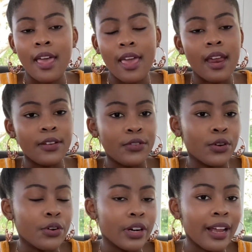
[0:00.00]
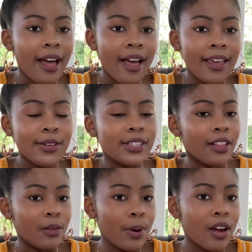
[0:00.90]
and if you're a guy, you tell
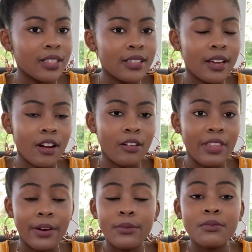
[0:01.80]
the pastor and all of that.